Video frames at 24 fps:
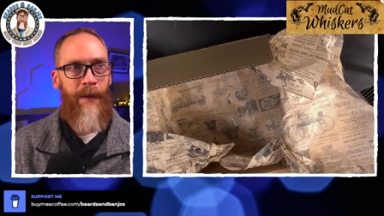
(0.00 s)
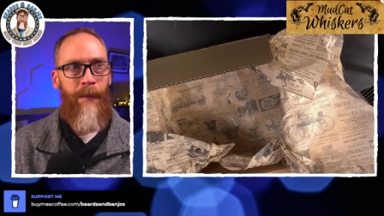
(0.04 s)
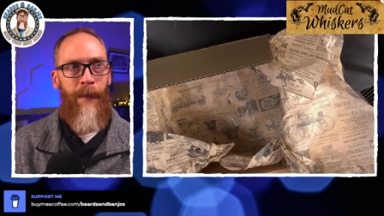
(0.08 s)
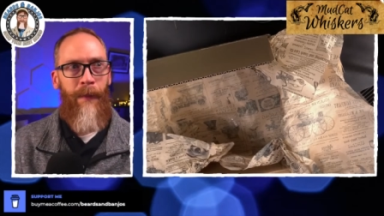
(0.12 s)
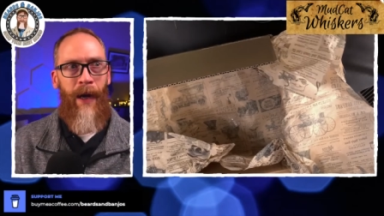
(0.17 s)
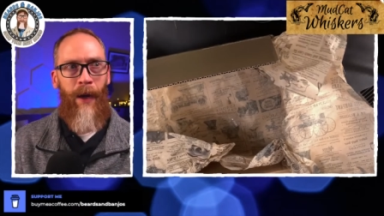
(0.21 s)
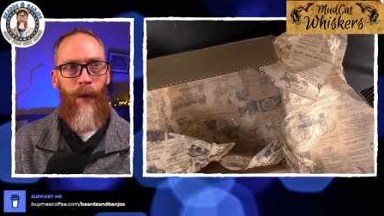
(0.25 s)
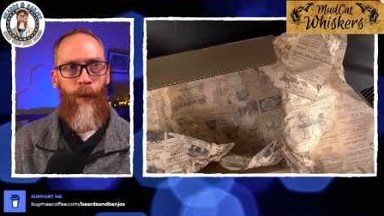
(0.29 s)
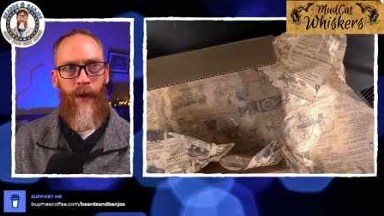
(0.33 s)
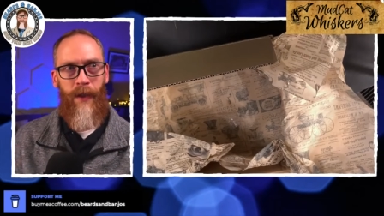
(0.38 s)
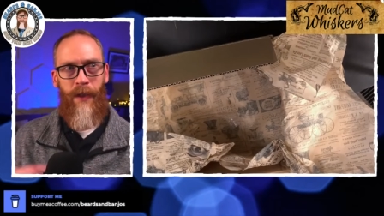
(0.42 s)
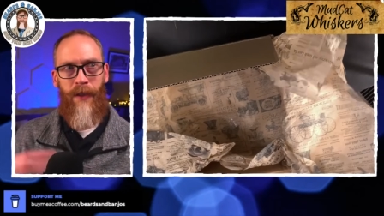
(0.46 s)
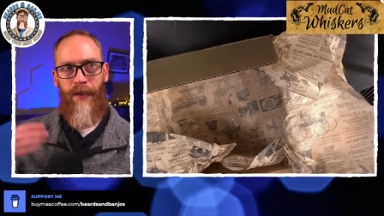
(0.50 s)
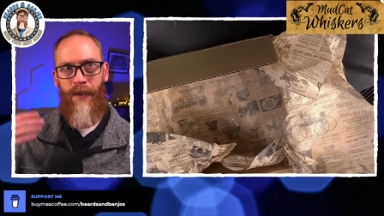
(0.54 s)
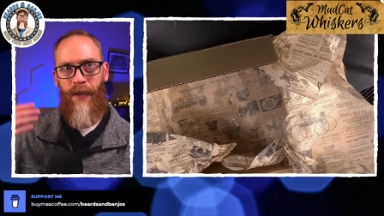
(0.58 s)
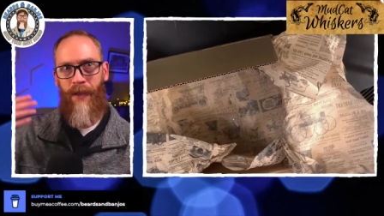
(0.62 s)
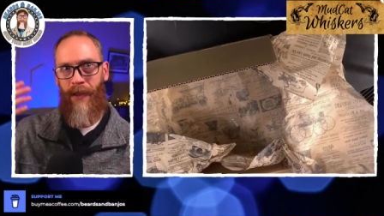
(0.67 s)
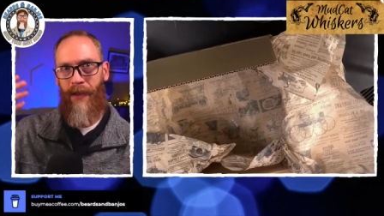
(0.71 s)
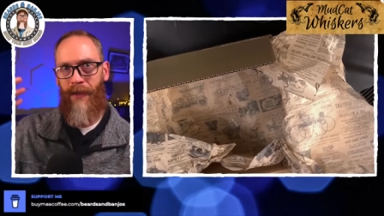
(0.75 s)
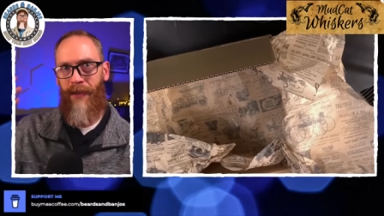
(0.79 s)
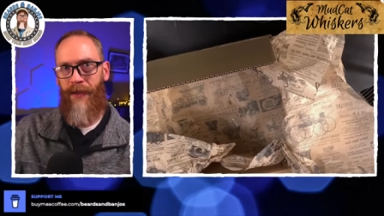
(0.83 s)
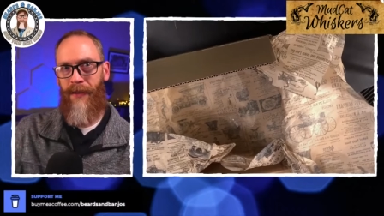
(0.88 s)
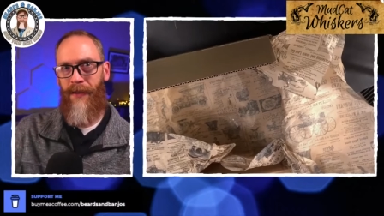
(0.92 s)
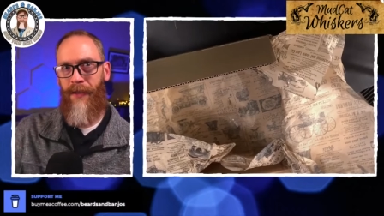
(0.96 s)
about what it's
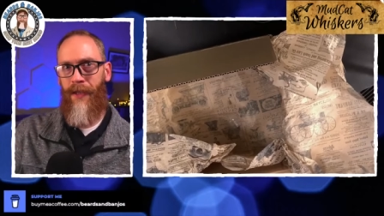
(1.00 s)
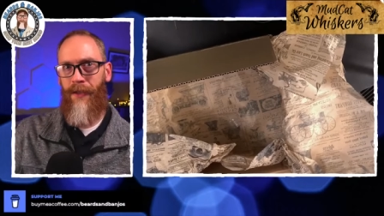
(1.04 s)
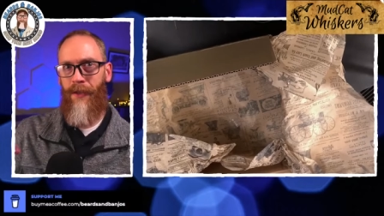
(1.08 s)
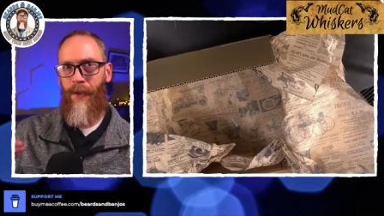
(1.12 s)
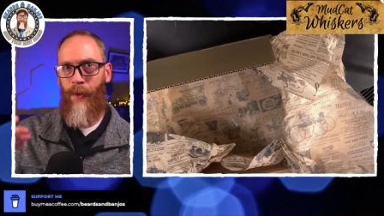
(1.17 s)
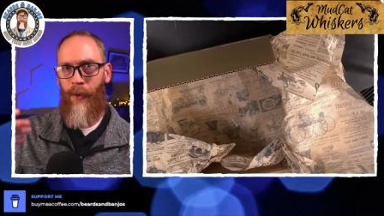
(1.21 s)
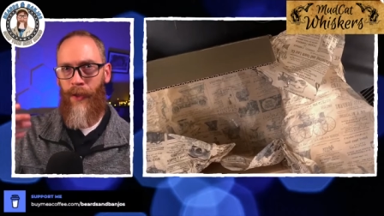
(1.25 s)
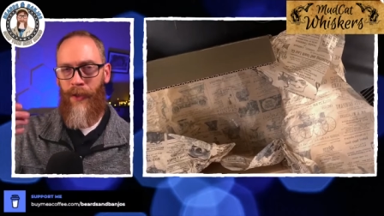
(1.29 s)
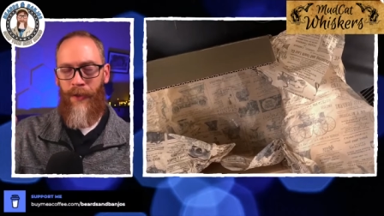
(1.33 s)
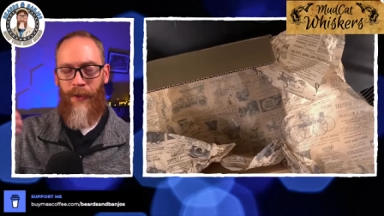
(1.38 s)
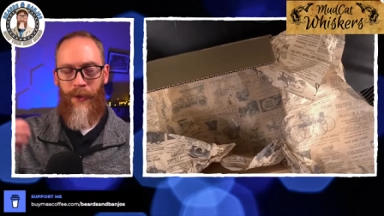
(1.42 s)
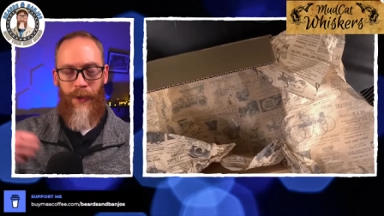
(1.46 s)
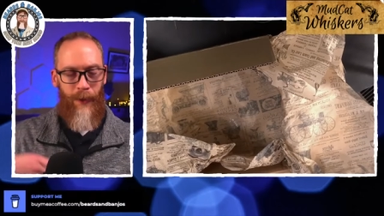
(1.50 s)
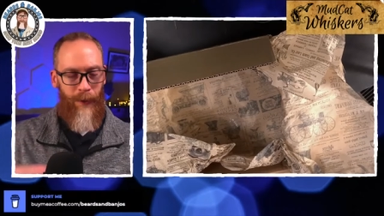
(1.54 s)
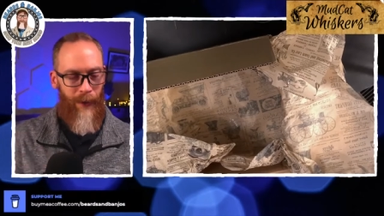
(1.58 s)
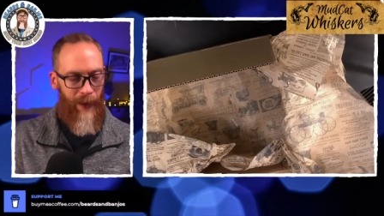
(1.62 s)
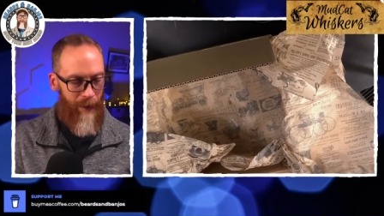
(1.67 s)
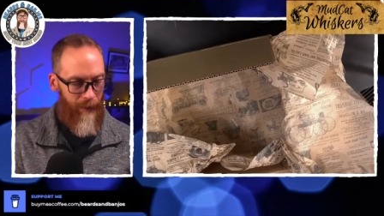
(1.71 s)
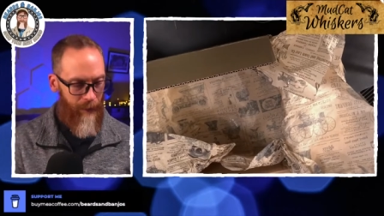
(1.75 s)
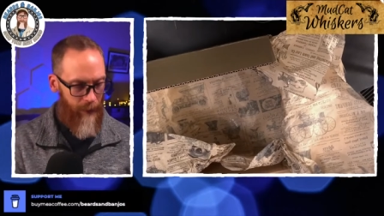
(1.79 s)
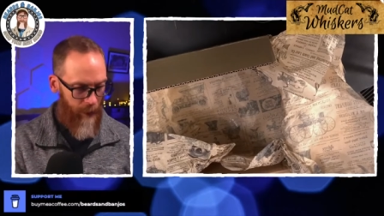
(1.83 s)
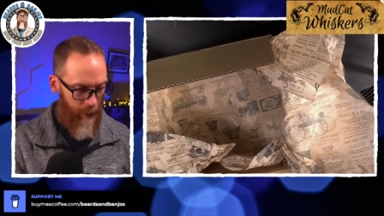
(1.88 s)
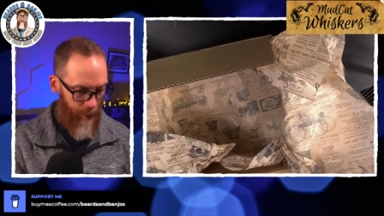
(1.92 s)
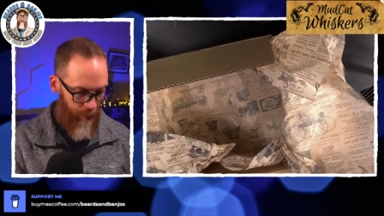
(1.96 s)
going to settle into
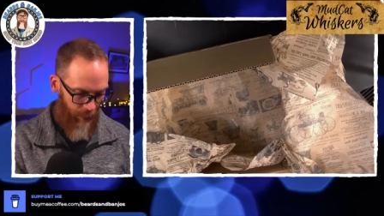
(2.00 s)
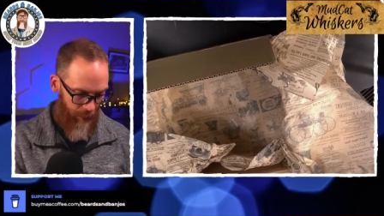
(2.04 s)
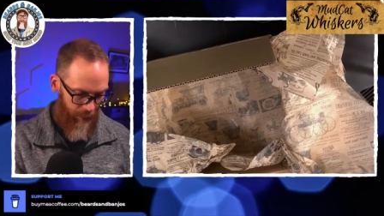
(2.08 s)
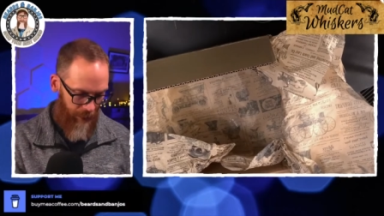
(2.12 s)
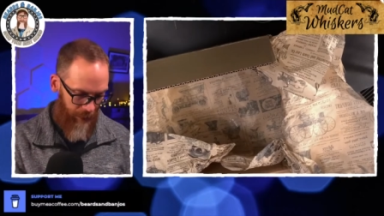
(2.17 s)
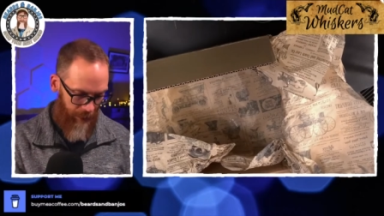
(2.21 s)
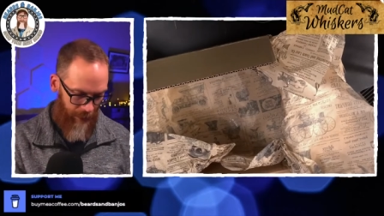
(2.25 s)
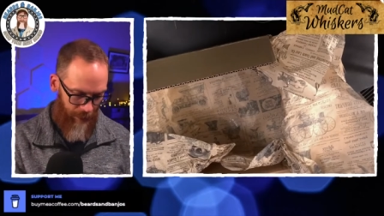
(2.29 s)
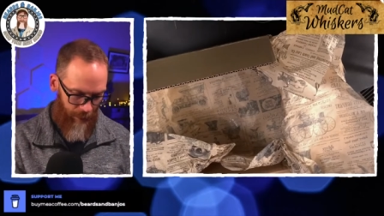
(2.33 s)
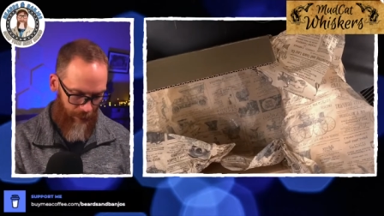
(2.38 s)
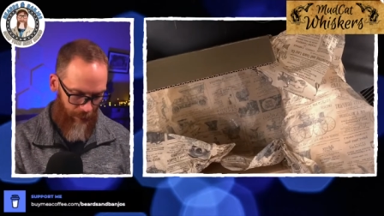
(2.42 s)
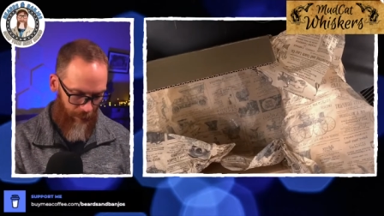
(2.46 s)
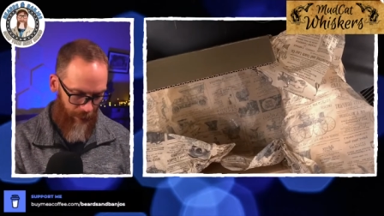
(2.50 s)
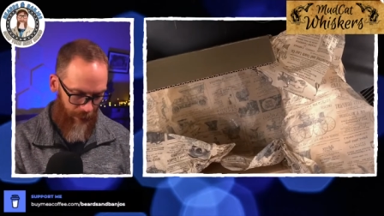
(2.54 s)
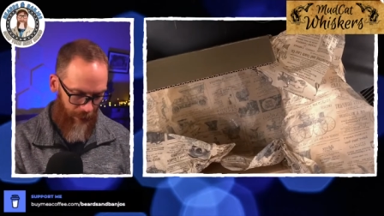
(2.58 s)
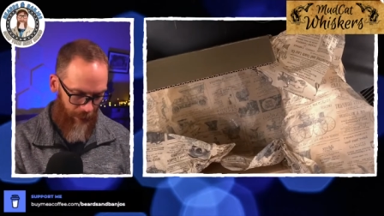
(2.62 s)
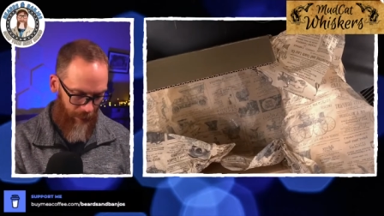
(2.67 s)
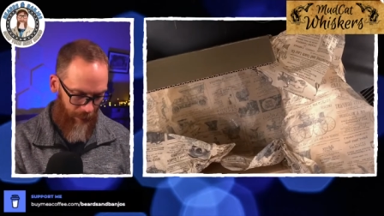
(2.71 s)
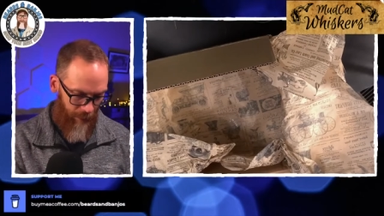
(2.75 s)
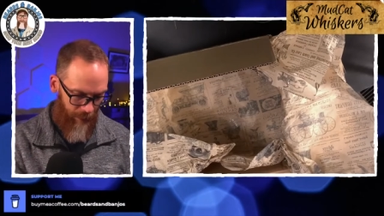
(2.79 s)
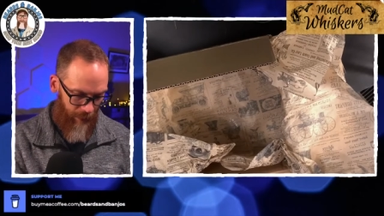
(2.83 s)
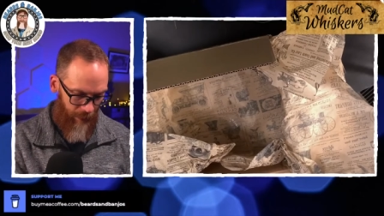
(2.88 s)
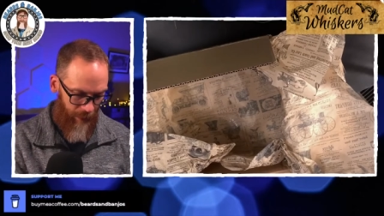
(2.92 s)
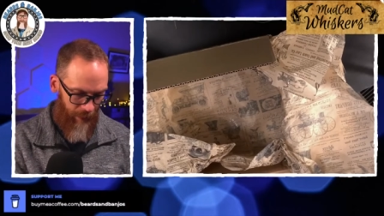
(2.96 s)
after you put it in your
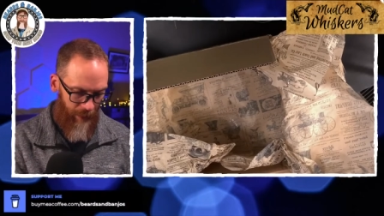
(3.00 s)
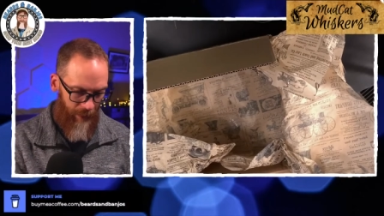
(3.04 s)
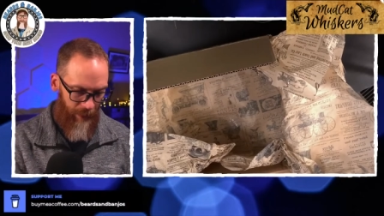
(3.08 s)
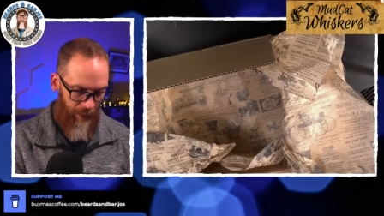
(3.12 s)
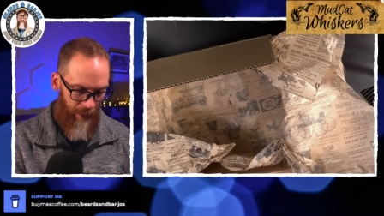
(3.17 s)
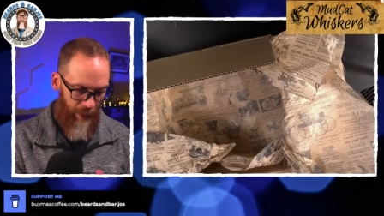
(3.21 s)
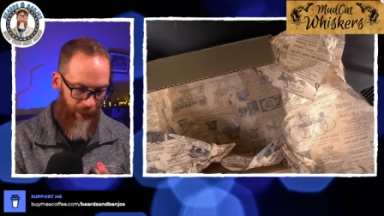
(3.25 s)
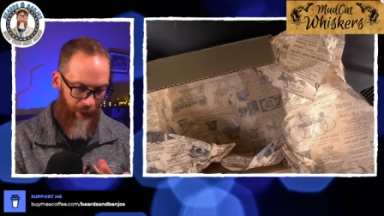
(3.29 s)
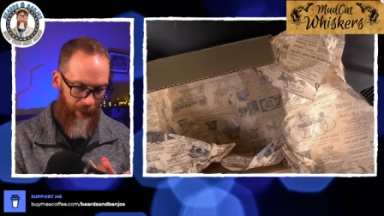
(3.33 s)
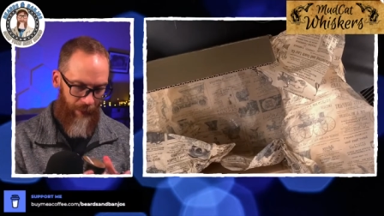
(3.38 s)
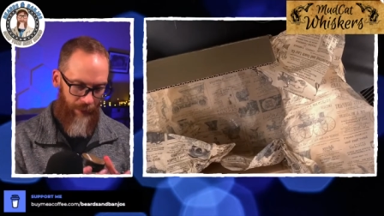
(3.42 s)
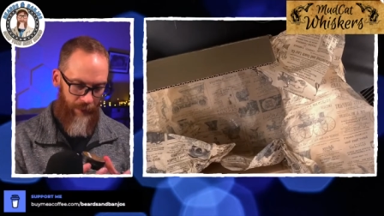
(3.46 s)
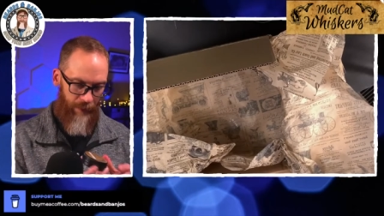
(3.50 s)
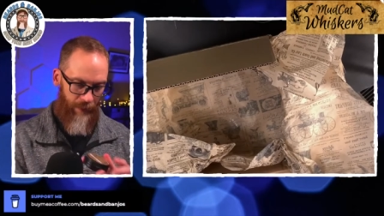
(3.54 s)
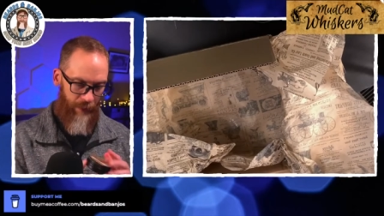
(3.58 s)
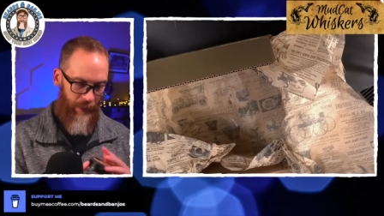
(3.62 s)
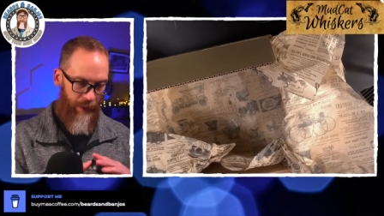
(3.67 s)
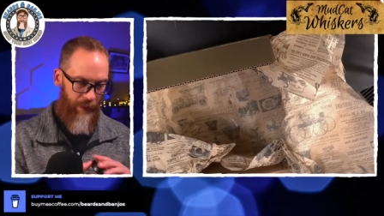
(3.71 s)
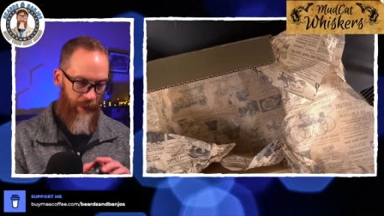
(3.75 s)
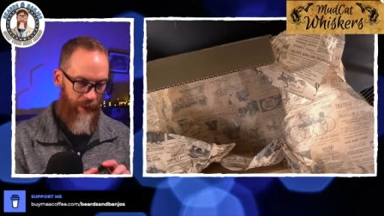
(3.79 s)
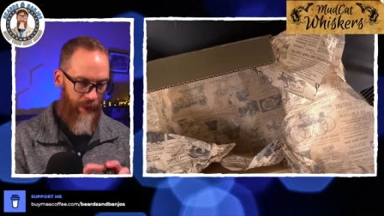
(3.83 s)
beard, actually.